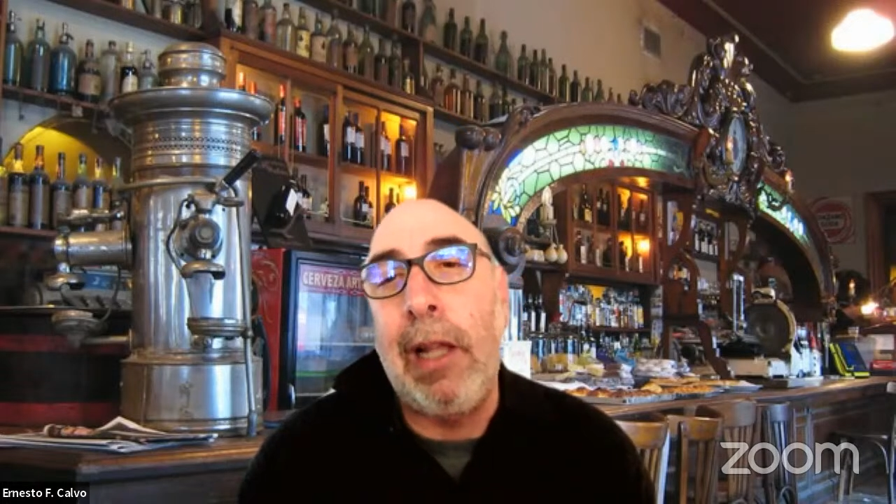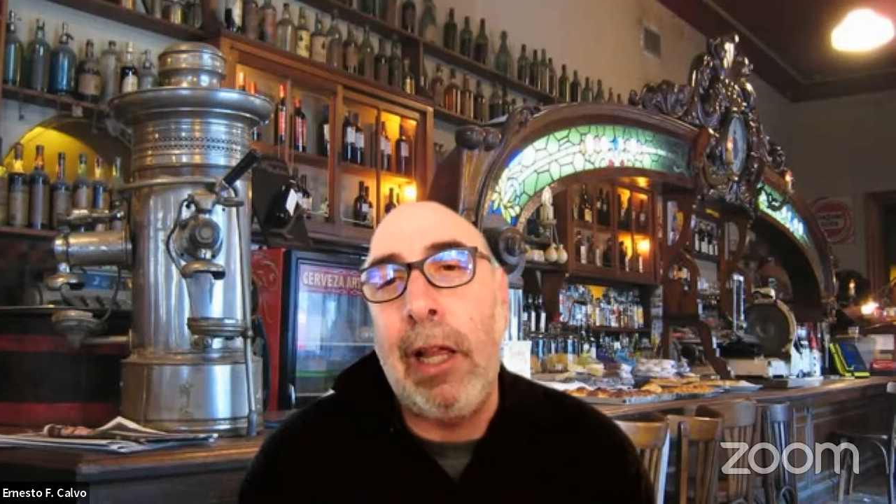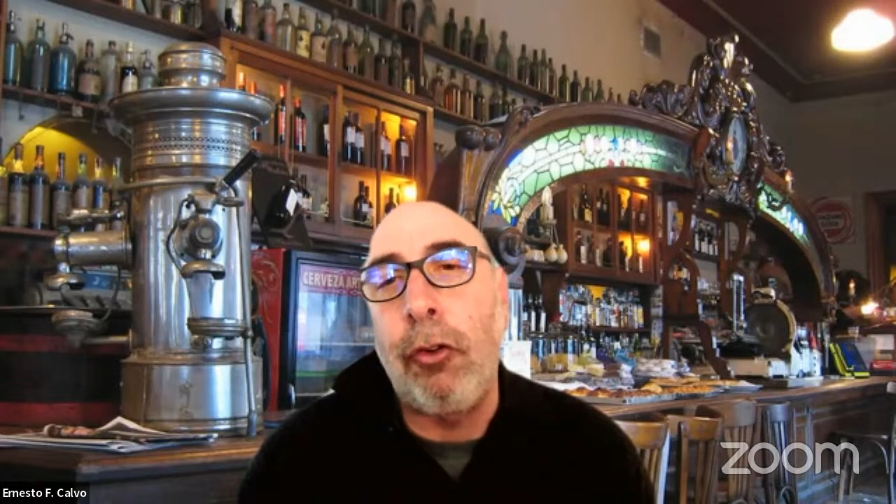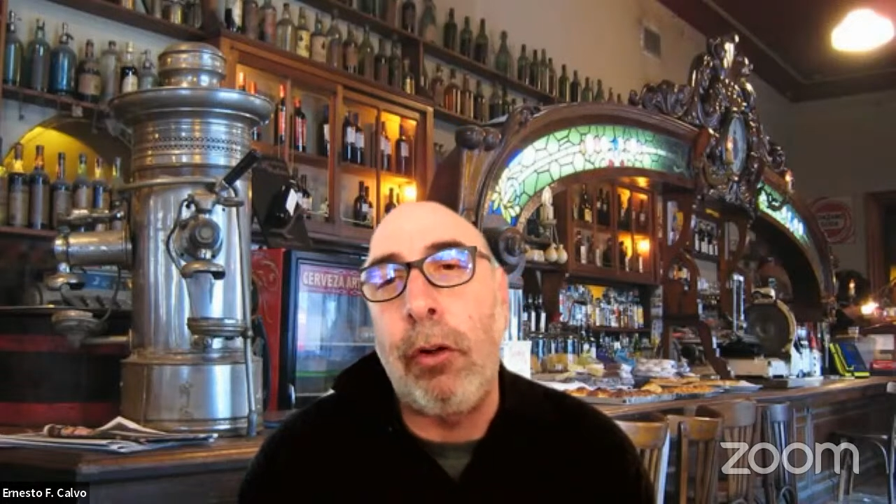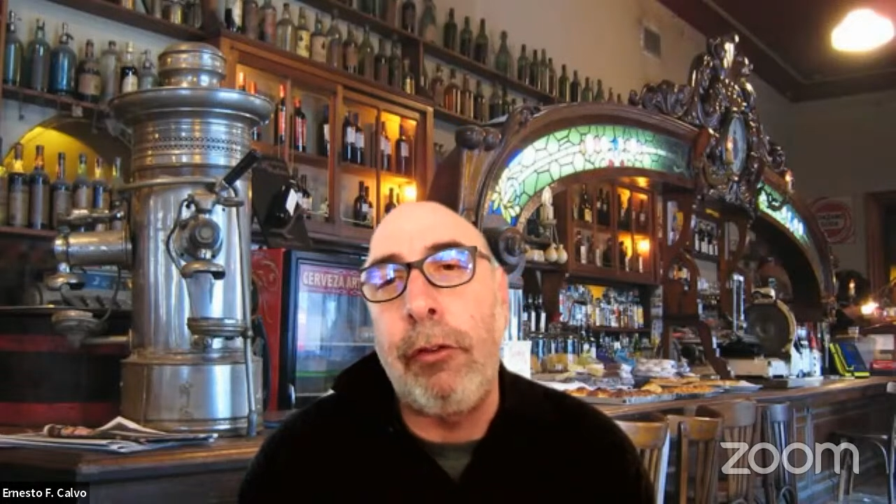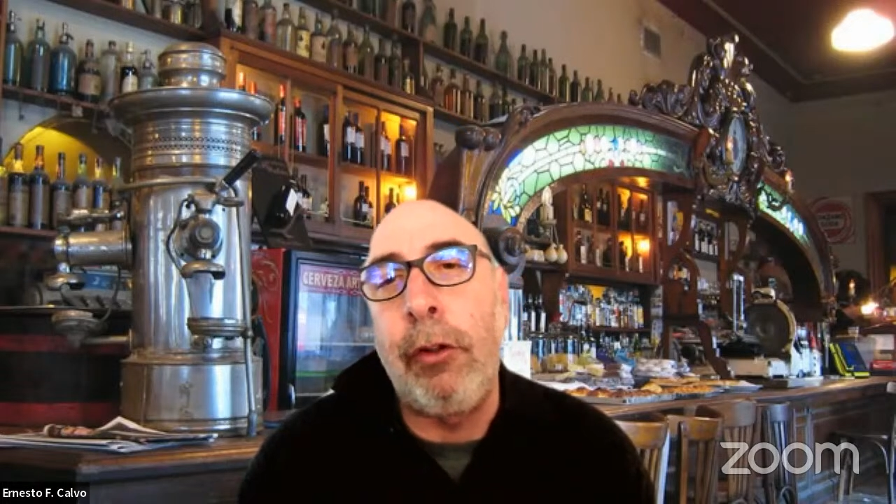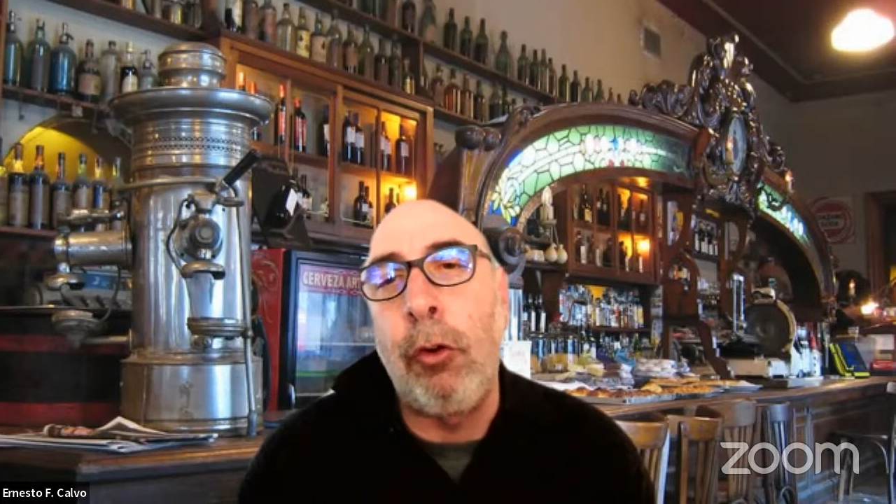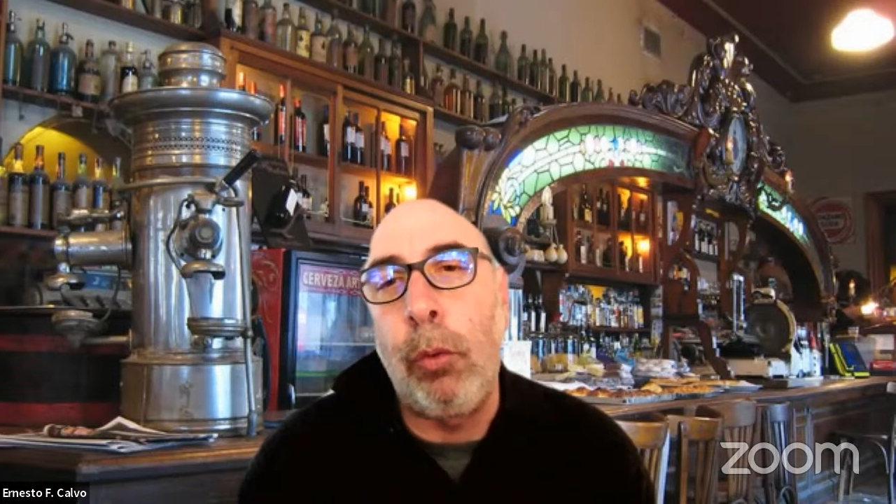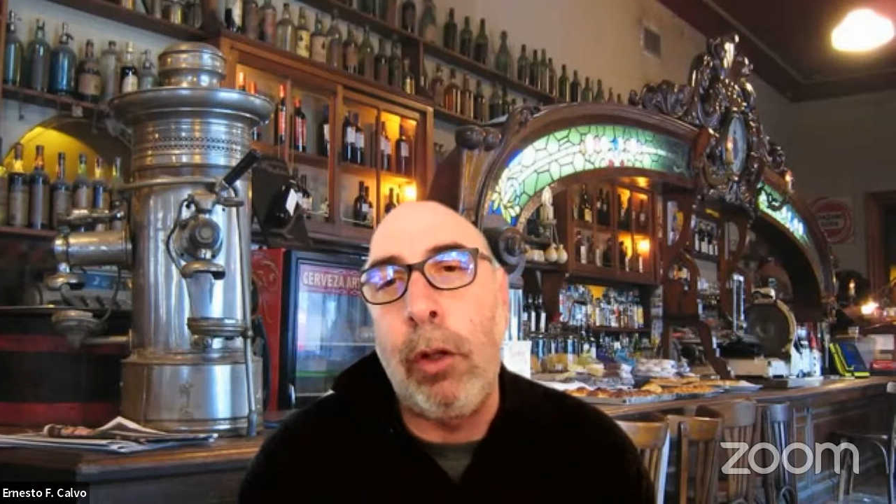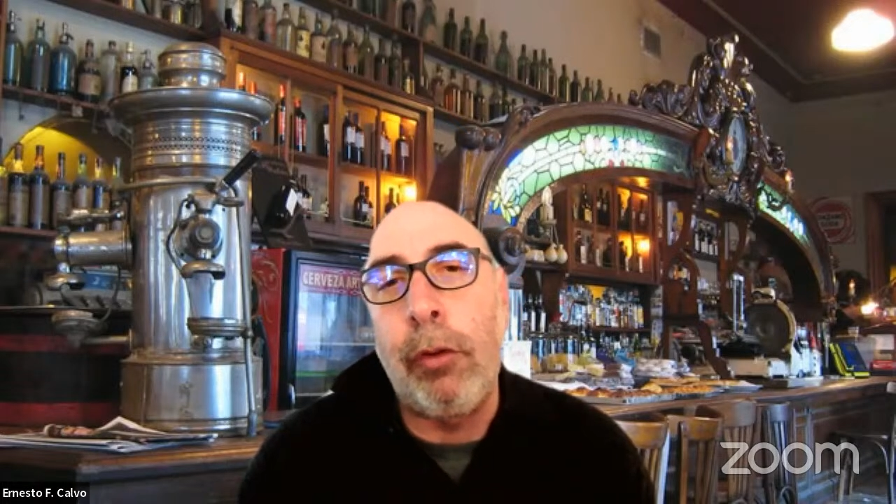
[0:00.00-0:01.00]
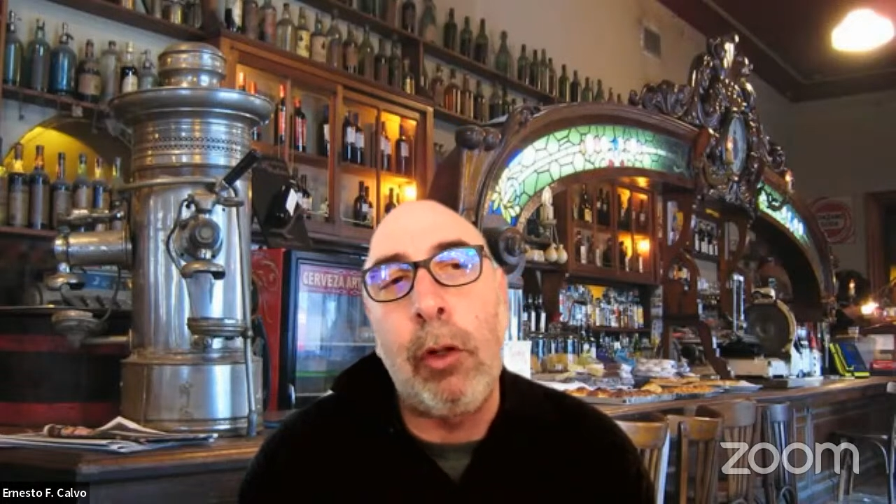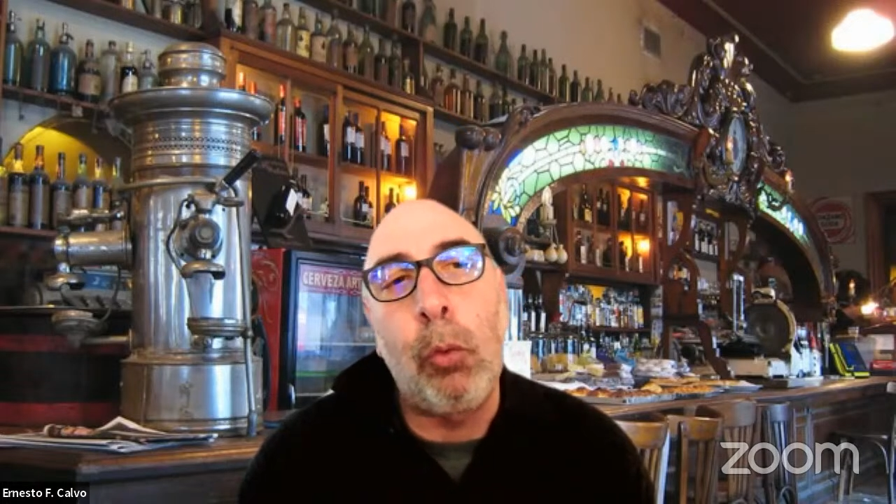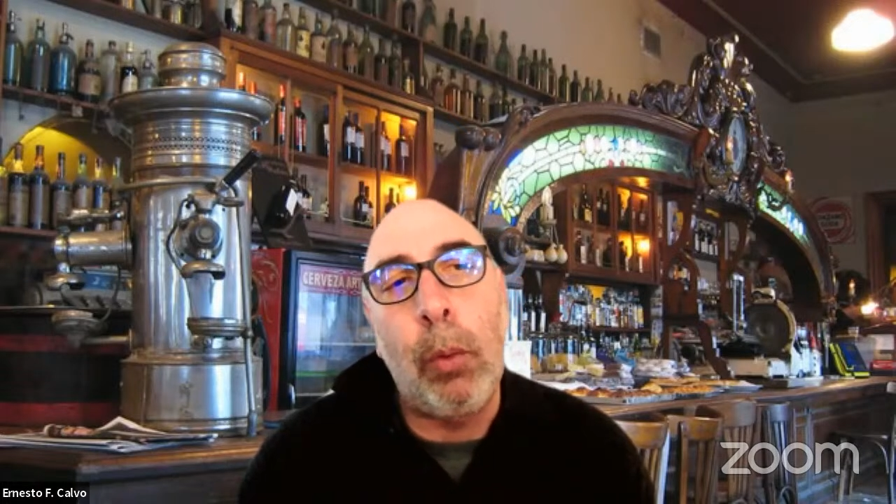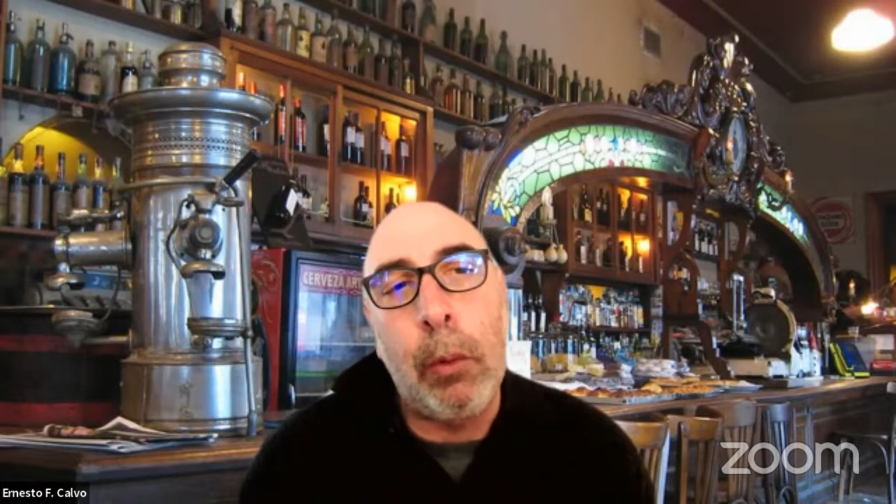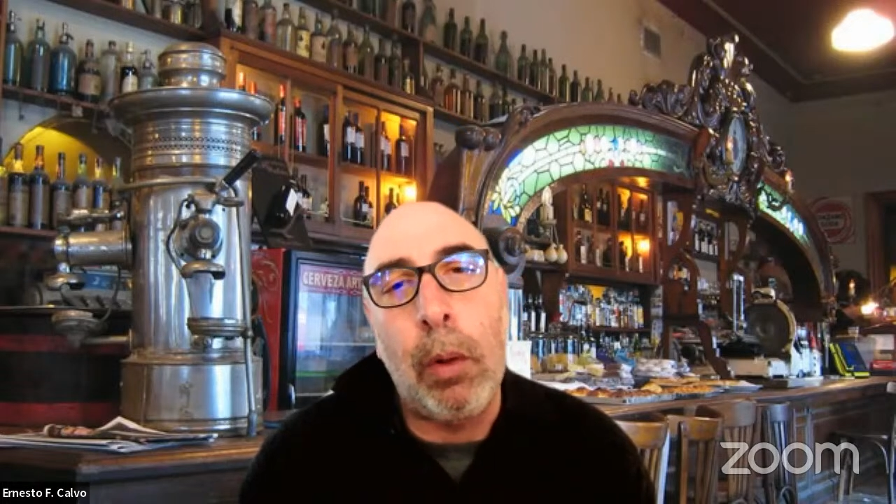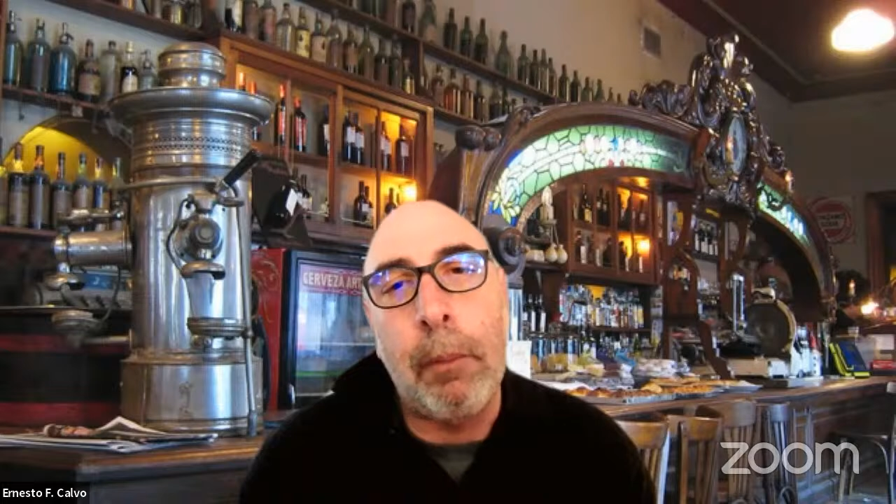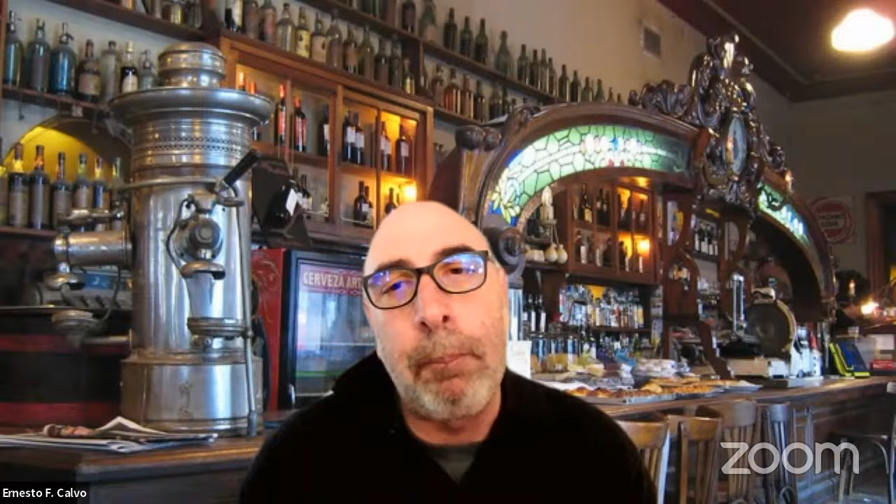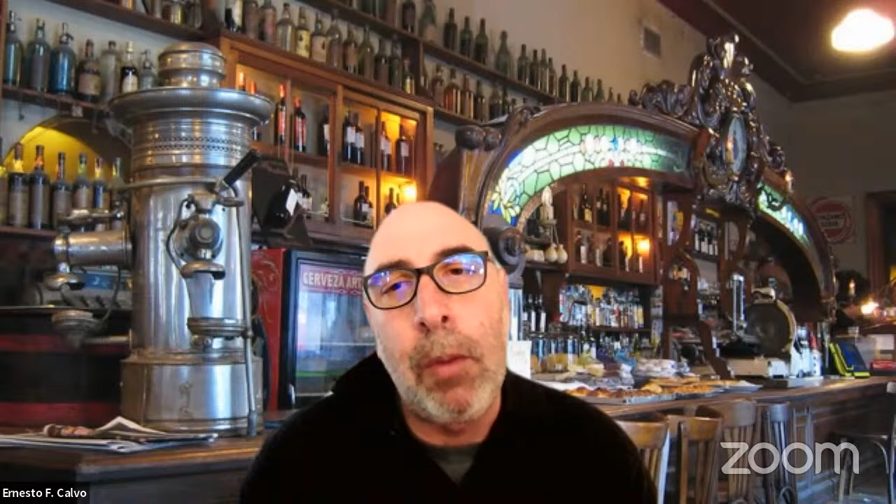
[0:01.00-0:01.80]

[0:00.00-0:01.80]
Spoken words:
election as in 2021.